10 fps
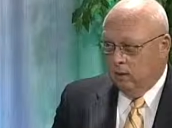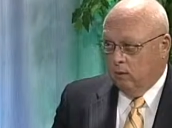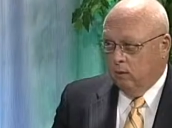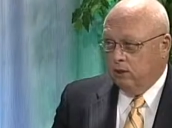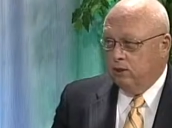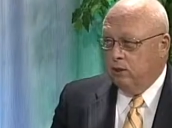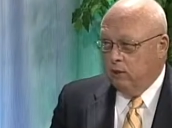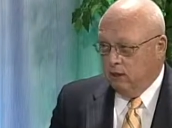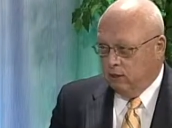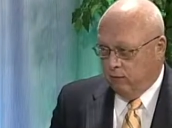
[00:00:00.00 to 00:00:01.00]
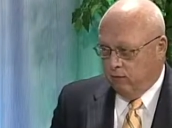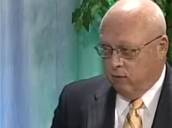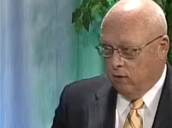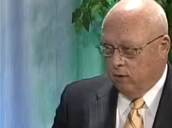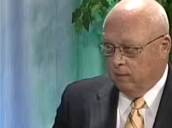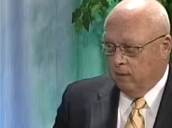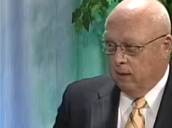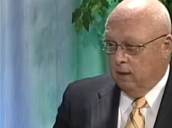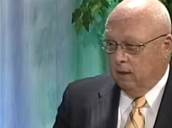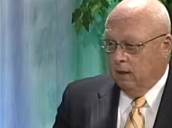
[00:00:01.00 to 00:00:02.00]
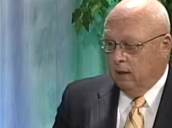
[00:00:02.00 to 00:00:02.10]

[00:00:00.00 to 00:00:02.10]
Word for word: when it's too easy for mm, them, that's right.